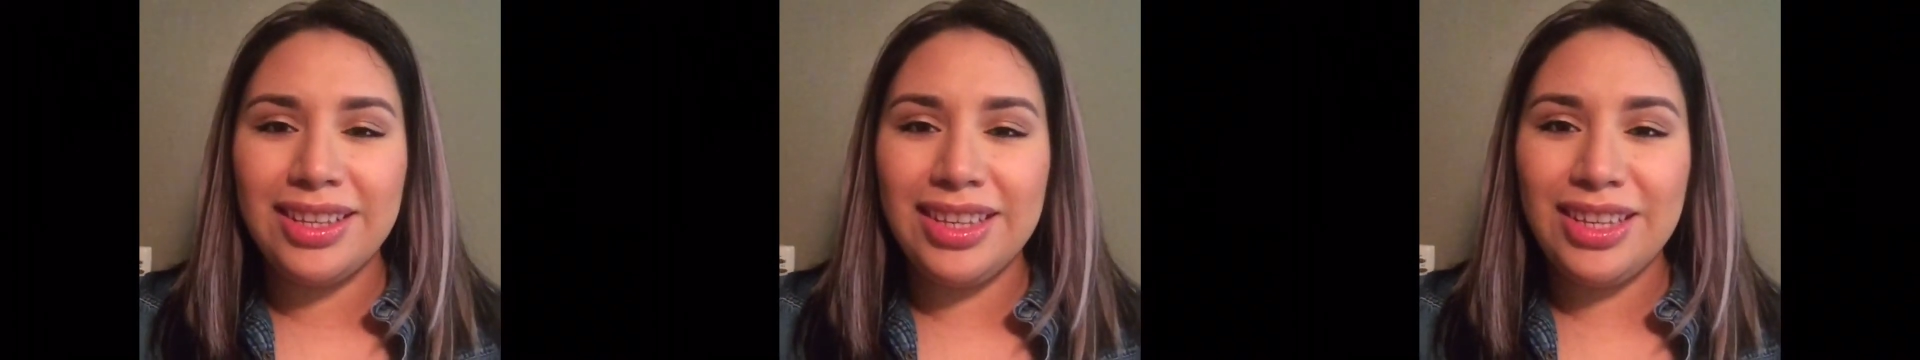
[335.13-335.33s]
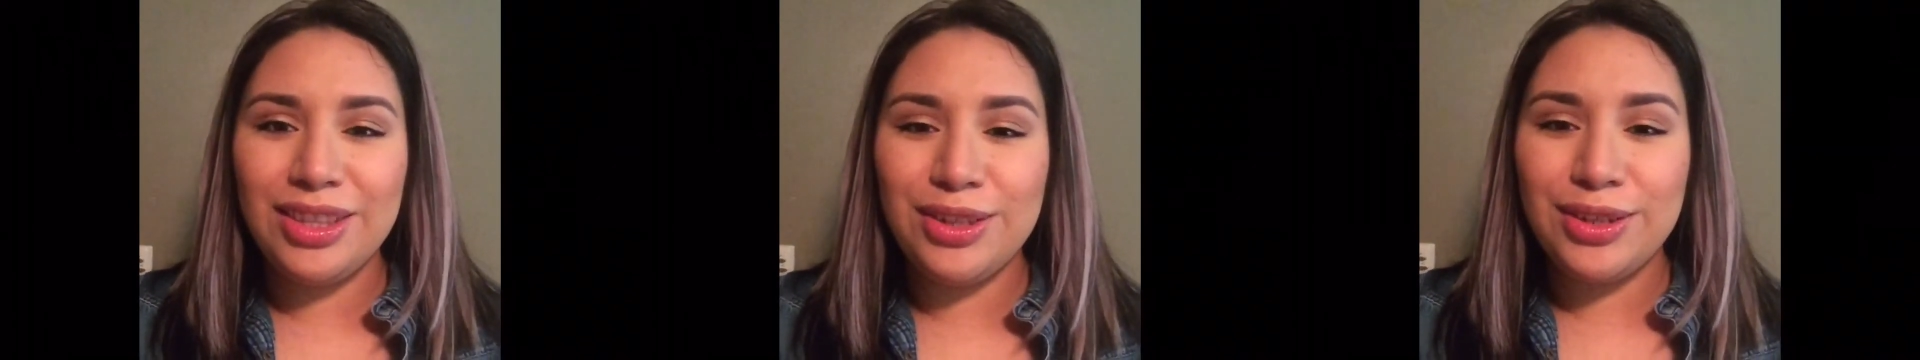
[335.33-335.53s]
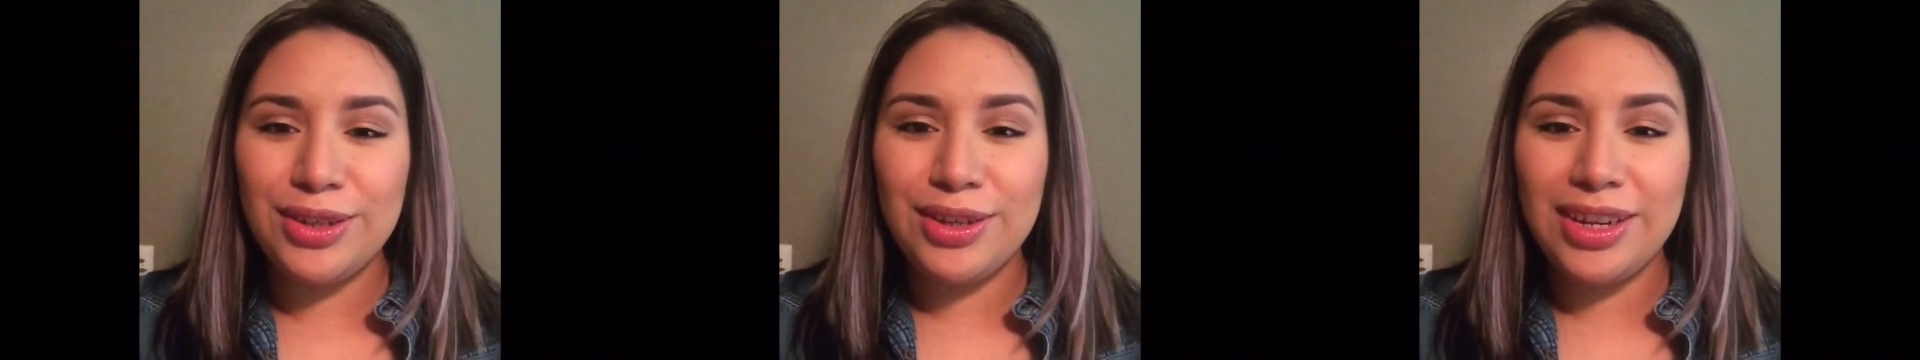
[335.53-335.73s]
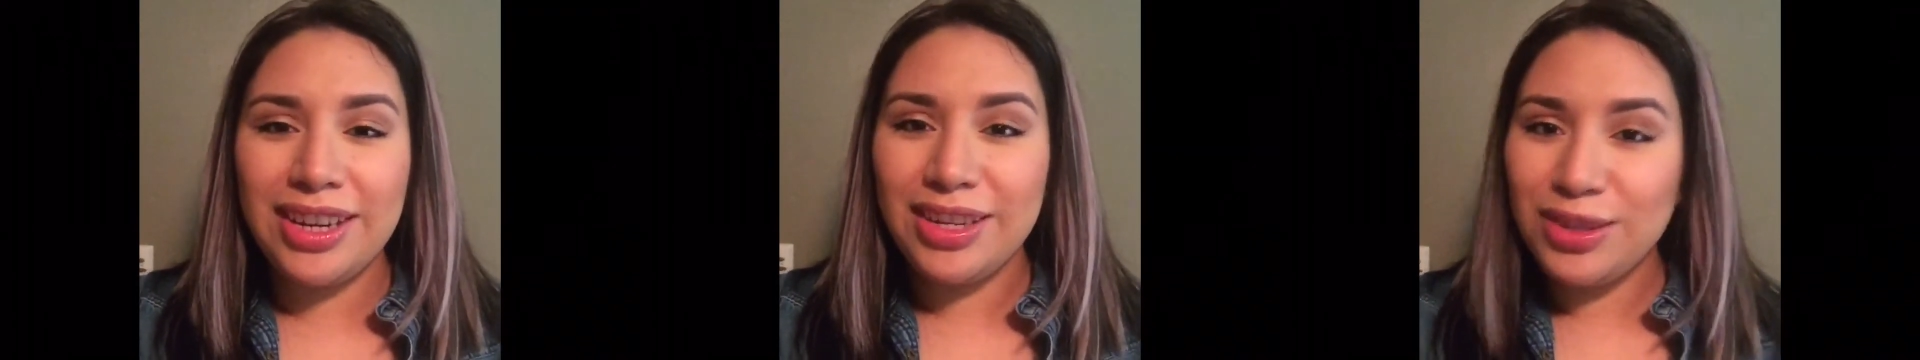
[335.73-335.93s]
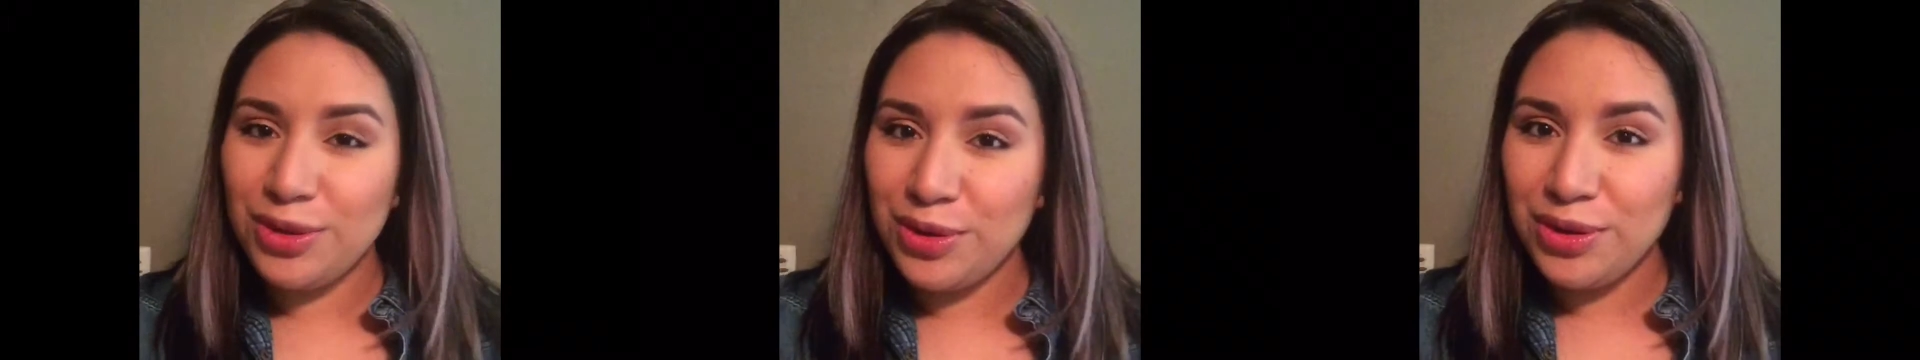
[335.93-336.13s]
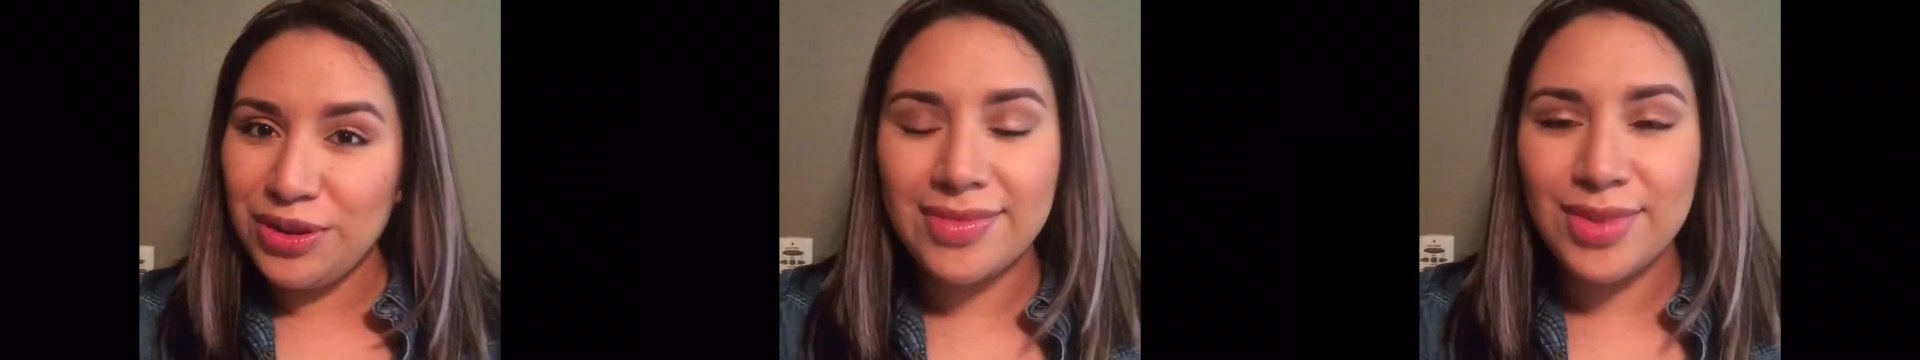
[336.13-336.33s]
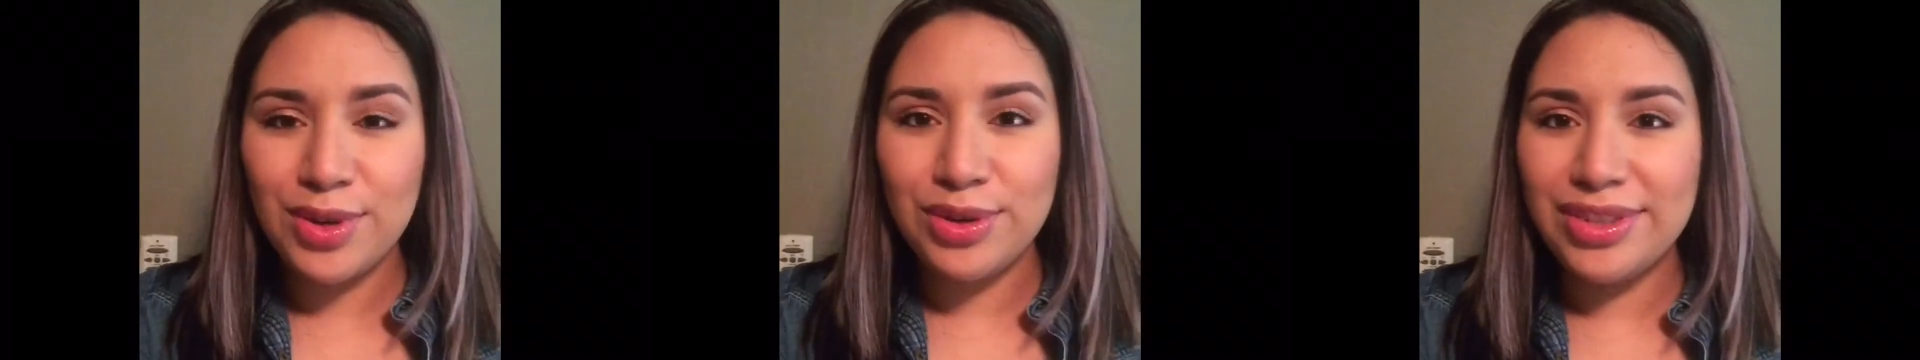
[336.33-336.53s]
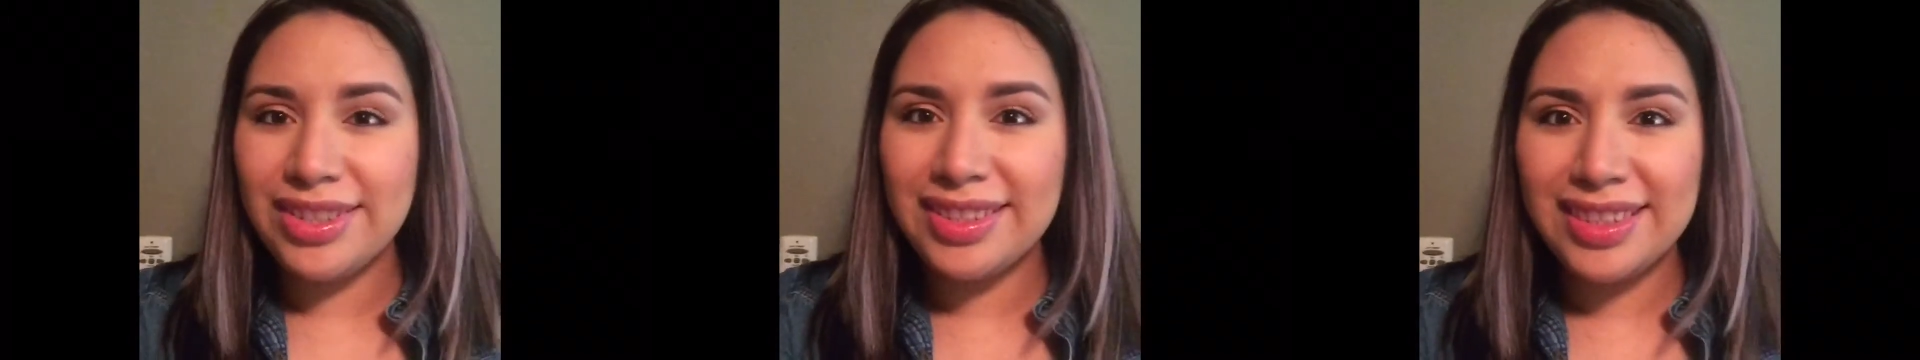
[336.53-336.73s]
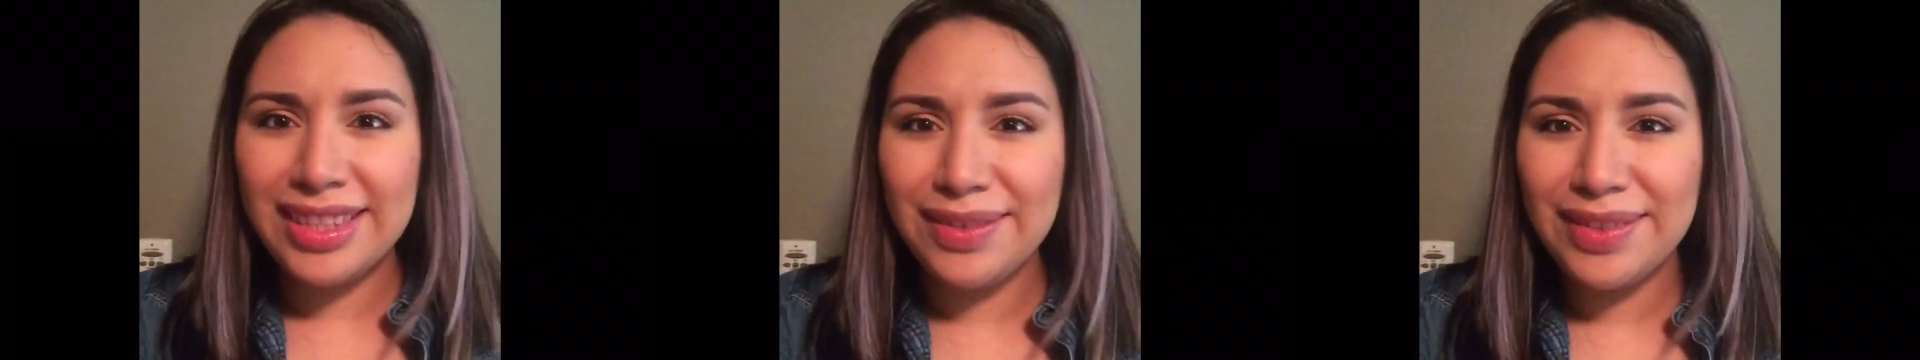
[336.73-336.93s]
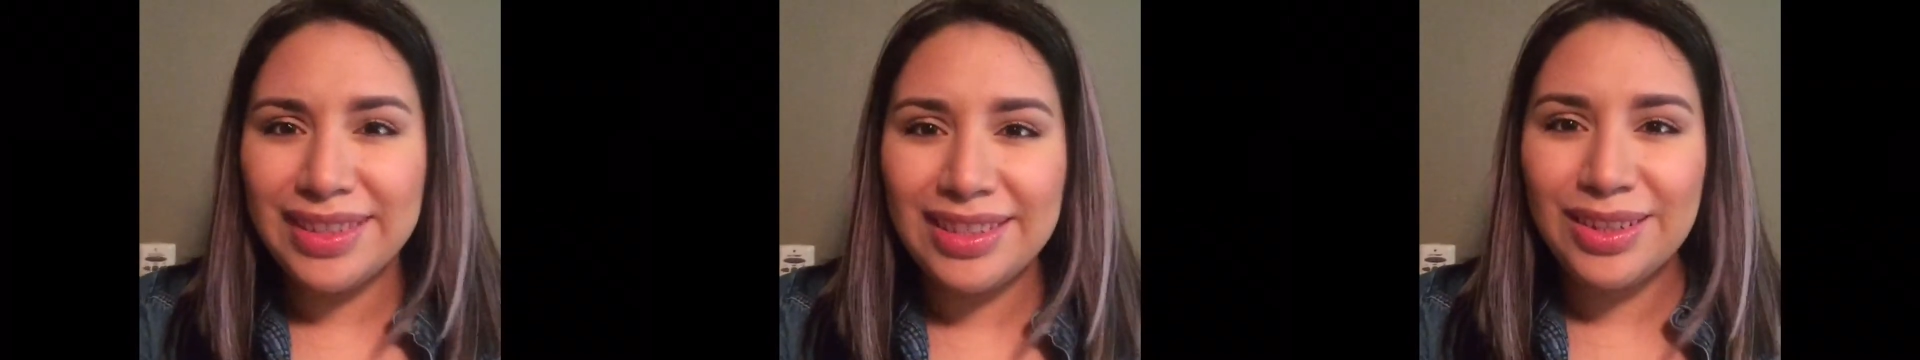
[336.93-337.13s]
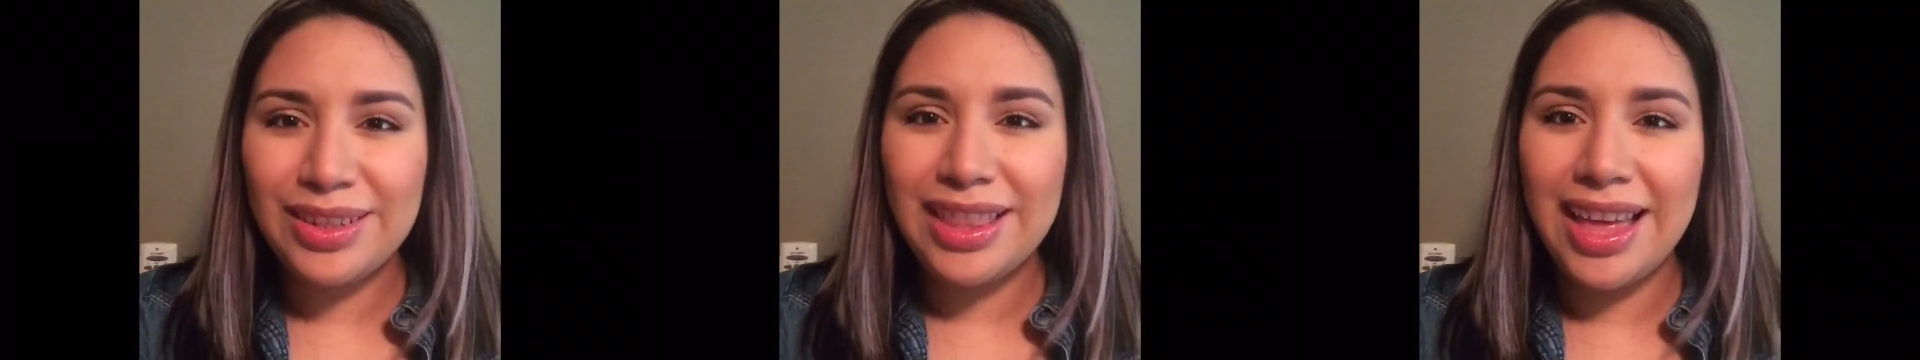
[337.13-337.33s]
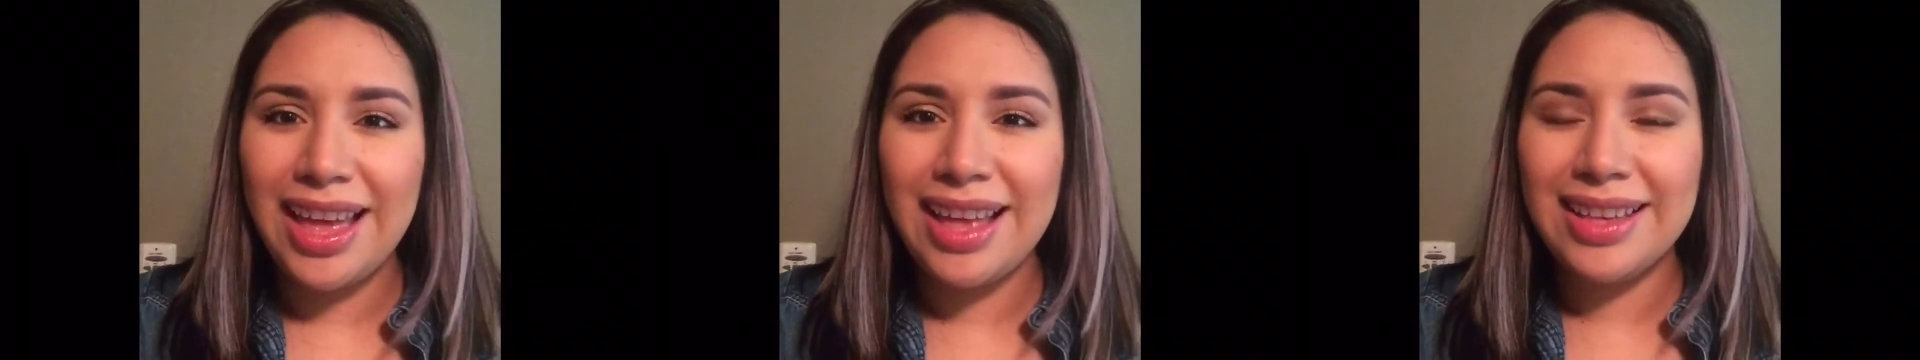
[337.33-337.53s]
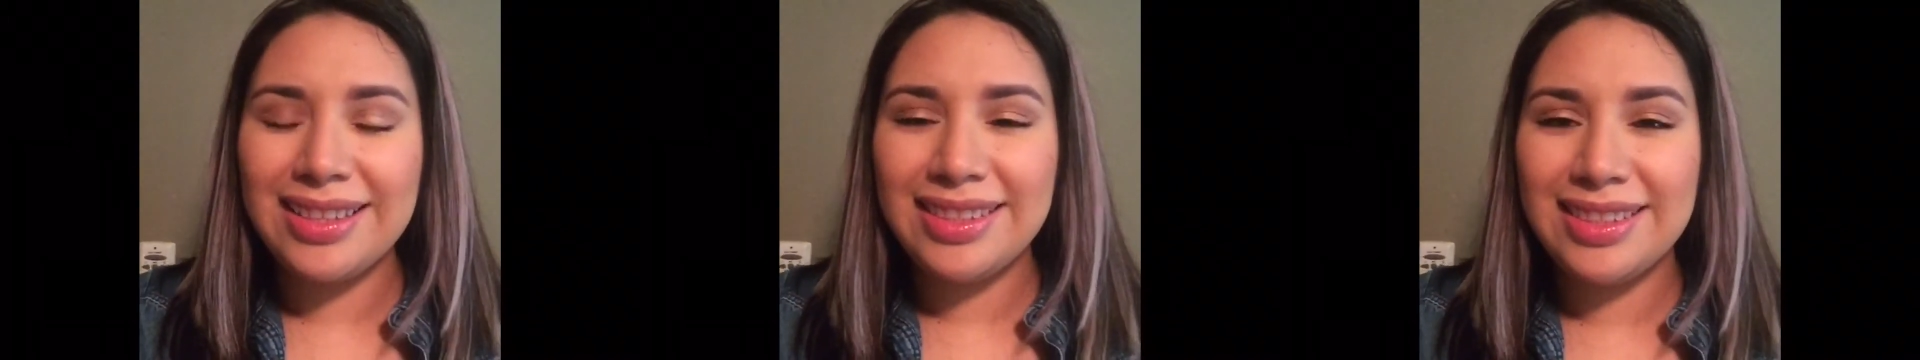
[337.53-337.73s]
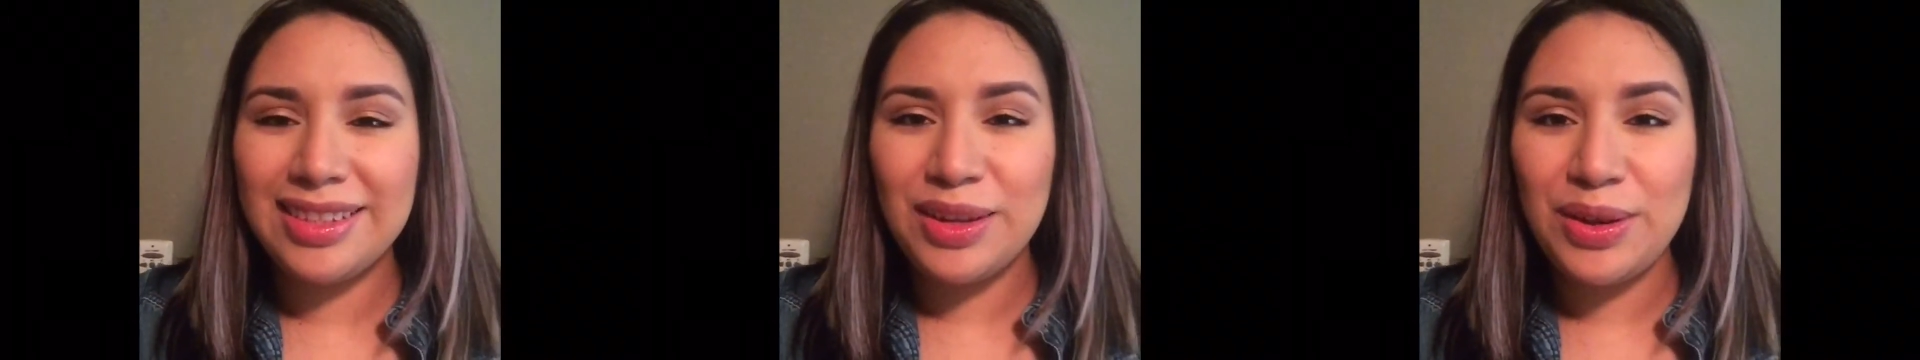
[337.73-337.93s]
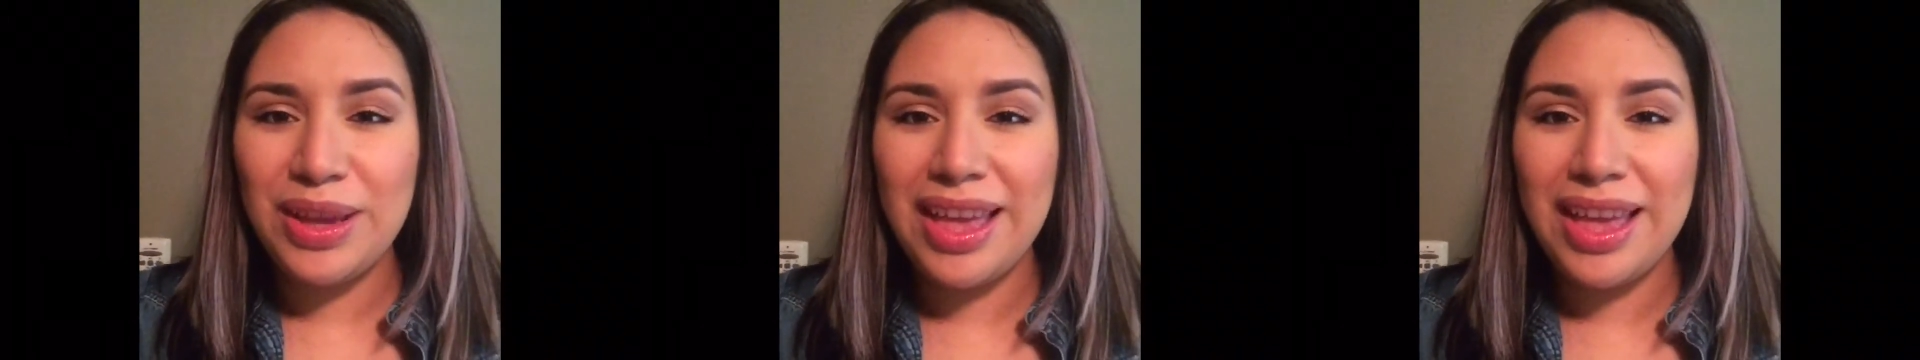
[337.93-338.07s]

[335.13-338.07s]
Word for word: either ignore or just leave it to last